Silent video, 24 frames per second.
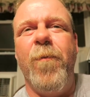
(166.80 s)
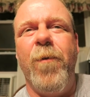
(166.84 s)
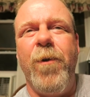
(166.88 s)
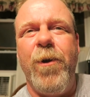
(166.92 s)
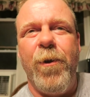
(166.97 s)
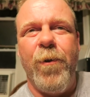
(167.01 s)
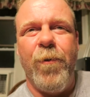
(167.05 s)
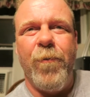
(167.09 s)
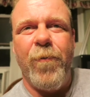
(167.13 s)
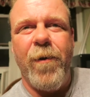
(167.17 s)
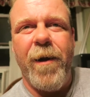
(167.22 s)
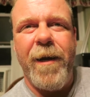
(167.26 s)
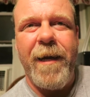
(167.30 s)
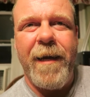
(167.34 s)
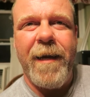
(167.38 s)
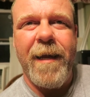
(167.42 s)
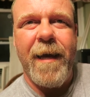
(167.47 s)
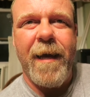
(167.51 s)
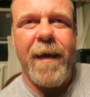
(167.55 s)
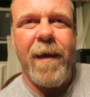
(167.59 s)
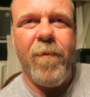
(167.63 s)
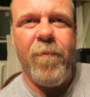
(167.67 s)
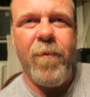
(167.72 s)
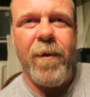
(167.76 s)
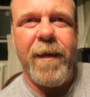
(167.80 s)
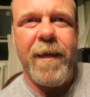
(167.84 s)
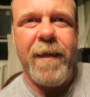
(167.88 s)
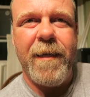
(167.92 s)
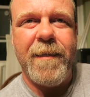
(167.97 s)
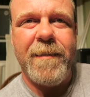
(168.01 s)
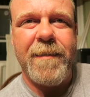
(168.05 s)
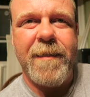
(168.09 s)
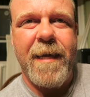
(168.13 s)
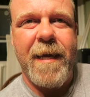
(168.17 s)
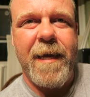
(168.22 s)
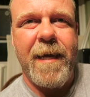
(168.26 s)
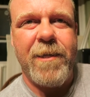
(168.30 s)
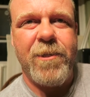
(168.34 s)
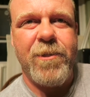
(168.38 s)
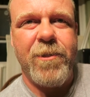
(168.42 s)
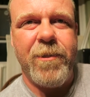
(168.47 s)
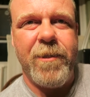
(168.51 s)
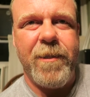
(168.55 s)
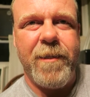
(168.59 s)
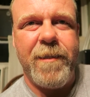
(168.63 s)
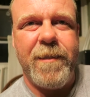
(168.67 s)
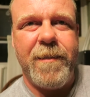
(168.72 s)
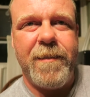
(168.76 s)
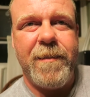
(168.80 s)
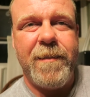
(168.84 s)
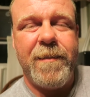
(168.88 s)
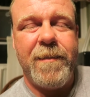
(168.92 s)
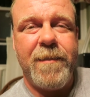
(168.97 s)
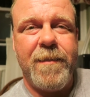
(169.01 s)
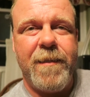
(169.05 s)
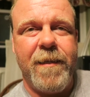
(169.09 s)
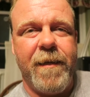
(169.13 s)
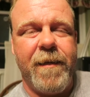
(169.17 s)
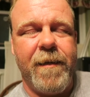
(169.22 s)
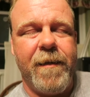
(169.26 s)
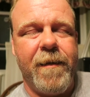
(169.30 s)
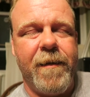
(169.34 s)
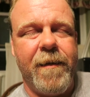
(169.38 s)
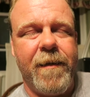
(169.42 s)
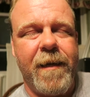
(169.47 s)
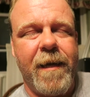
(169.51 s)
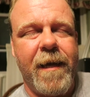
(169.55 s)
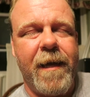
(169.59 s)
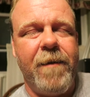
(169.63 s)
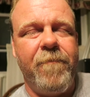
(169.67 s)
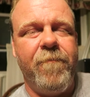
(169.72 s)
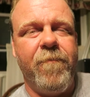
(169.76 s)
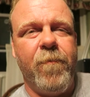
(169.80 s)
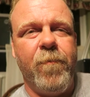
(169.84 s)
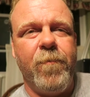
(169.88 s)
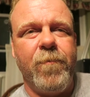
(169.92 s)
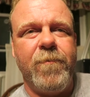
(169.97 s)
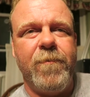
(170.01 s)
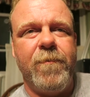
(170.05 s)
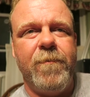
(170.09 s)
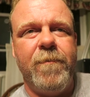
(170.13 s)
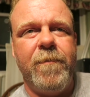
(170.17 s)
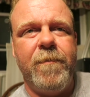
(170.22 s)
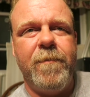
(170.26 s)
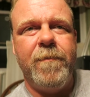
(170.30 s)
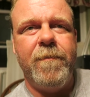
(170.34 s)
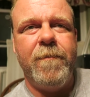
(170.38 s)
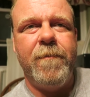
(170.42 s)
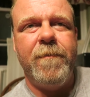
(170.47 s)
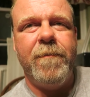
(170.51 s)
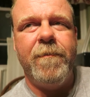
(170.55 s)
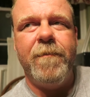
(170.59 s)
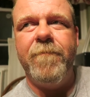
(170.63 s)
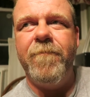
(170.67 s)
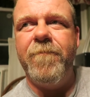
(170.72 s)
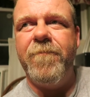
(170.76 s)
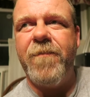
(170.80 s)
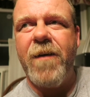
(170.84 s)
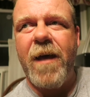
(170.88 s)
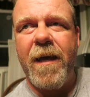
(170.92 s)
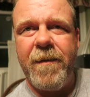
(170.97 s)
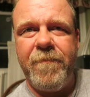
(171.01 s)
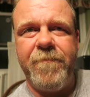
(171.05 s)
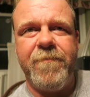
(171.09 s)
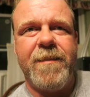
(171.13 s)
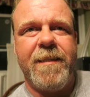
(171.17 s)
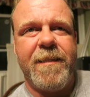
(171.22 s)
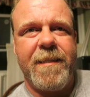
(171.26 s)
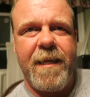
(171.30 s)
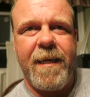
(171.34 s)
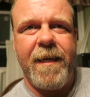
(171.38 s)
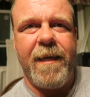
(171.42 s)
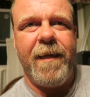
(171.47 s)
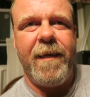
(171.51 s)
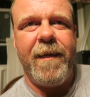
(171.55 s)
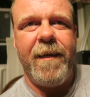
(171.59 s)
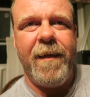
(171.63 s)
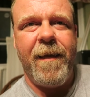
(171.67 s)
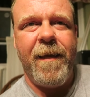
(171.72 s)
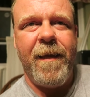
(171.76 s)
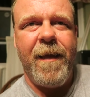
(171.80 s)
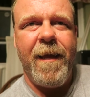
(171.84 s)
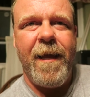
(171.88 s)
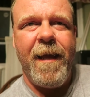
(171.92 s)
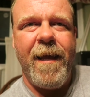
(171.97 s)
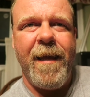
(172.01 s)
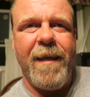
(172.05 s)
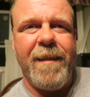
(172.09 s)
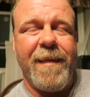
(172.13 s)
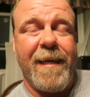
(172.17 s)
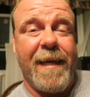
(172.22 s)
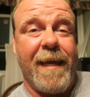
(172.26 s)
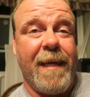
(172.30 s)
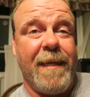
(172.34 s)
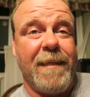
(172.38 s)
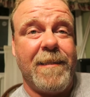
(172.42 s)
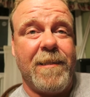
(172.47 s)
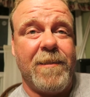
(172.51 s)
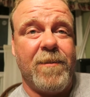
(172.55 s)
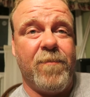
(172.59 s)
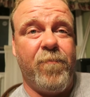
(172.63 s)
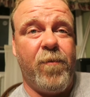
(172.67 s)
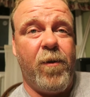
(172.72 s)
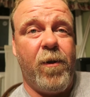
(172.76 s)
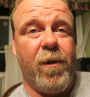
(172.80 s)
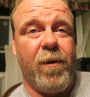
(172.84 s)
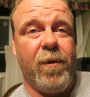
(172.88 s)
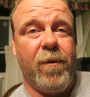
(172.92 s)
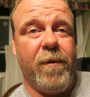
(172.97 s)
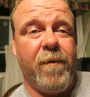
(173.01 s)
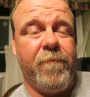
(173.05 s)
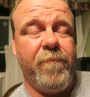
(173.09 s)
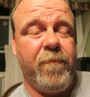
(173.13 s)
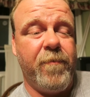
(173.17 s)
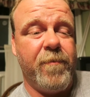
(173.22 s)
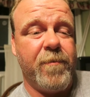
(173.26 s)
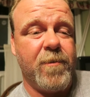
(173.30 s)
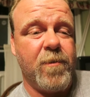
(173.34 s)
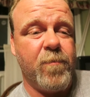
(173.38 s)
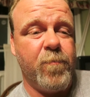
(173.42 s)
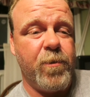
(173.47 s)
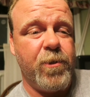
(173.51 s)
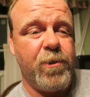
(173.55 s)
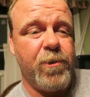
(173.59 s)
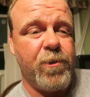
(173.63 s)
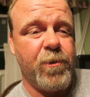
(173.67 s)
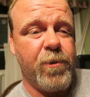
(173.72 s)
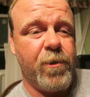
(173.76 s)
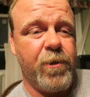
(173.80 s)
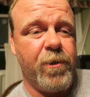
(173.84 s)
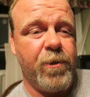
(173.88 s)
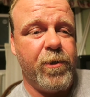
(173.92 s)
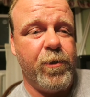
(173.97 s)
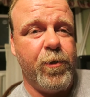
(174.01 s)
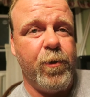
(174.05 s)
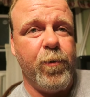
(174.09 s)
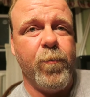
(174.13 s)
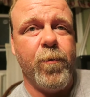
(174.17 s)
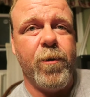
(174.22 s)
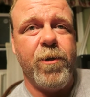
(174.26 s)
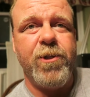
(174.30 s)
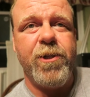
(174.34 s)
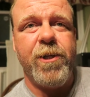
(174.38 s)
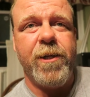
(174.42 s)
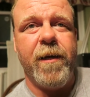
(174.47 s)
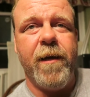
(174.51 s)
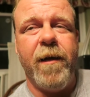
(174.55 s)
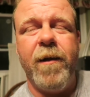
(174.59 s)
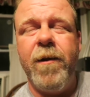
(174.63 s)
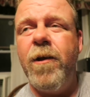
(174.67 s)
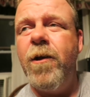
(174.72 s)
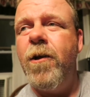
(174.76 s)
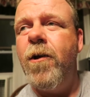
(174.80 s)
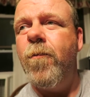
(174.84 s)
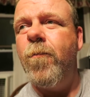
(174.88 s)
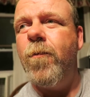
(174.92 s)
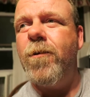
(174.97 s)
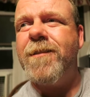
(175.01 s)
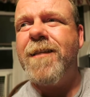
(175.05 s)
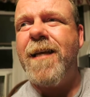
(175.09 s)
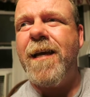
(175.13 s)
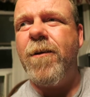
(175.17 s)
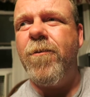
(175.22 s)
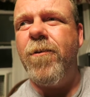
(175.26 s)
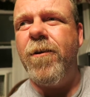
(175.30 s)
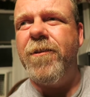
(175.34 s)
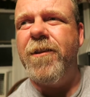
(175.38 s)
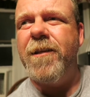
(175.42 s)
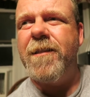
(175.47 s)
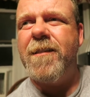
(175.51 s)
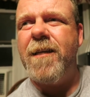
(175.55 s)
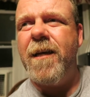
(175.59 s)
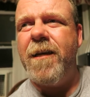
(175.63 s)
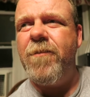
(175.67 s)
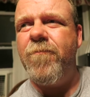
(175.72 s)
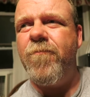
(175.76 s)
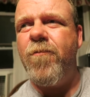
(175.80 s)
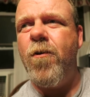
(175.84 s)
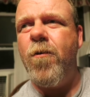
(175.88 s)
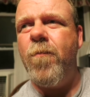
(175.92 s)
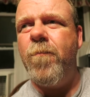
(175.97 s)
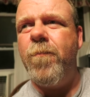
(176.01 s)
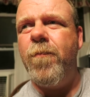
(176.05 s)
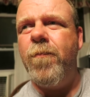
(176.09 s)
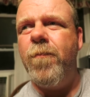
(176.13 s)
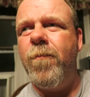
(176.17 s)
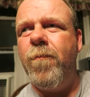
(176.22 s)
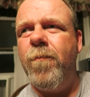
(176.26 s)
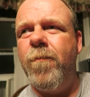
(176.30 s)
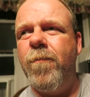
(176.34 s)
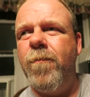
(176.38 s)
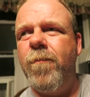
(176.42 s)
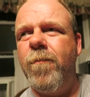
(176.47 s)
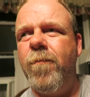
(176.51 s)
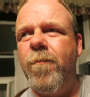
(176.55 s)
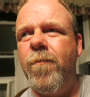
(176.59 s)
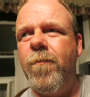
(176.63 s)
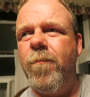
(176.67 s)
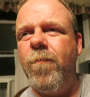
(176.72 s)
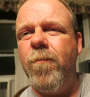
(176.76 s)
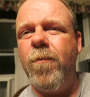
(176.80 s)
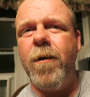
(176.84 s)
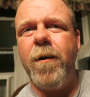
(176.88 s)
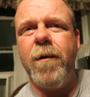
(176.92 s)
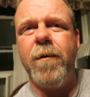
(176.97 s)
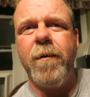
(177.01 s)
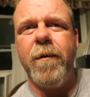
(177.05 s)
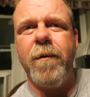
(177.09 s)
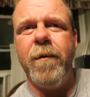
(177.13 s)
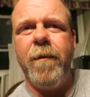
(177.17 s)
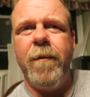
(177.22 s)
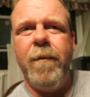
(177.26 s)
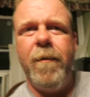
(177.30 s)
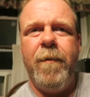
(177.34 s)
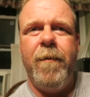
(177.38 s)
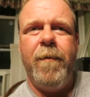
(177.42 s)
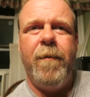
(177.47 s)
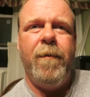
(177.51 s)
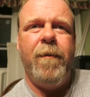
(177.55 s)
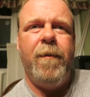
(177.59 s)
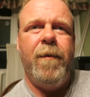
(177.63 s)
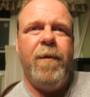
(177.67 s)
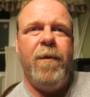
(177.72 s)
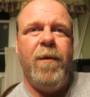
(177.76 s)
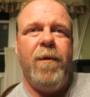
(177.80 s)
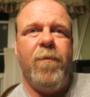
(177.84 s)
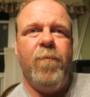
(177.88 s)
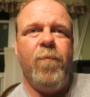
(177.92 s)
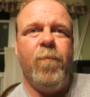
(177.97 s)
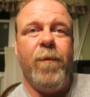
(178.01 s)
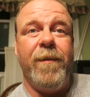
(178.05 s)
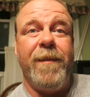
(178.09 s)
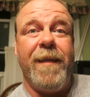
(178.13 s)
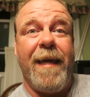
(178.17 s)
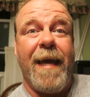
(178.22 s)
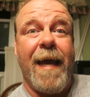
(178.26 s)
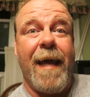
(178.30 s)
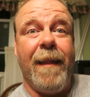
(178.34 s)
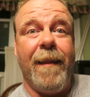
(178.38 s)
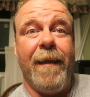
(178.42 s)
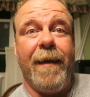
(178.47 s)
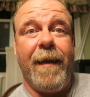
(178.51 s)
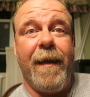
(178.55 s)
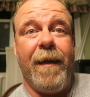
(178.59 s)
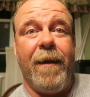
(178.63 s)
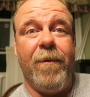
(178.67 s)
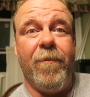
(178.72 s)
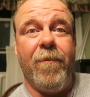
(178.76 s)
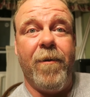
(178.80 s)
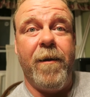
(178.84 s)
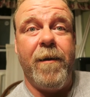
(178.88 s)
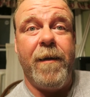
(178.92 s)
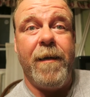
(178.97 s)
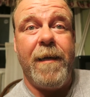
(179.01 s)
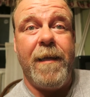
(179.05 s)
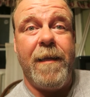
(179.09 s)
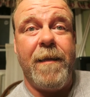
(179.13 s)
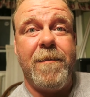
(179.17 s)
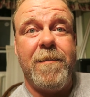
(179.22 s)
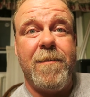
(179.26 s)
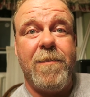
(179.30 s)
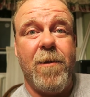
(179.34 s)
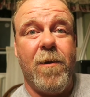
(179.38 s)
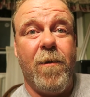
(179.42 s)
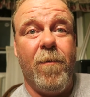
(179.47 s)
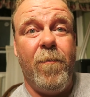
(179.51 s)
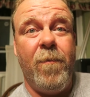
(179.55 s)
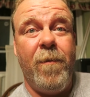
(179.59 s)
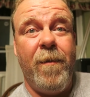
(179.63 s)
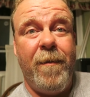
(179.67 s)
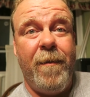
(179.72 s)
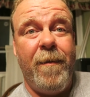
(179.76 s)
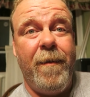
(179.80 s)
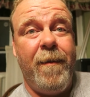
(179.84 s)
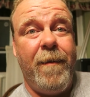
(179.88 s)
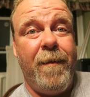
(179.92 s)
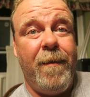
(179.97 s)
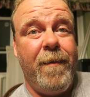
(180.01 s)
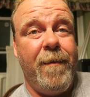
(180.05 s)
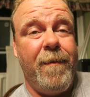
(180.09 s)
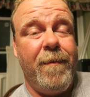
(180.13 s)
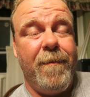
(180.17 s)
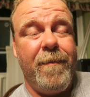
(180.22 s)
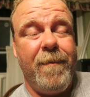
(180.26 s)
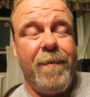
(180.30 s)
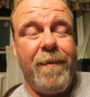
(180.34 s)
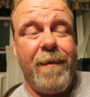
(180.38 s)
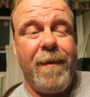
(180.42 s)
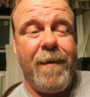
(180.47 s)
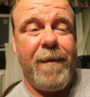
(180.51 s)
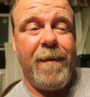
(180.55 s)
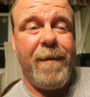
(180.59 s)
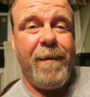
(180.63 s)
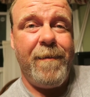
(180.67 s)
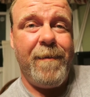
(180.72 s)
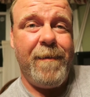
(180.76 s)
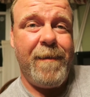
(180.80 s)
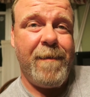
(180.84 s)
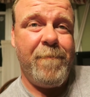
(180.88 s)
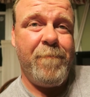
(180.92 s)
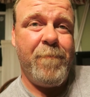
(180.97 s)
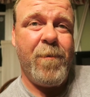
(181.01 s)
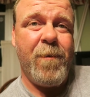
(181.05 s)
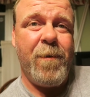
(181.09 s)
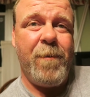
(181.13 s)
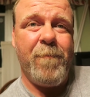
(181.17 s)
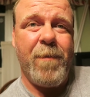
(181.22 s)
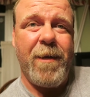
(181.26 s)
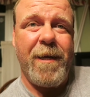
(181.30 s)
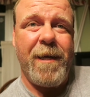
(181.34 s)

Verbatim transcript: what we're doing right now is Ashley's got an iPhone 5C and the case has fallen off of it. So we just ordered a new one. She got, what's that called? The tightrope walker with the alligator underneath. So uh, that one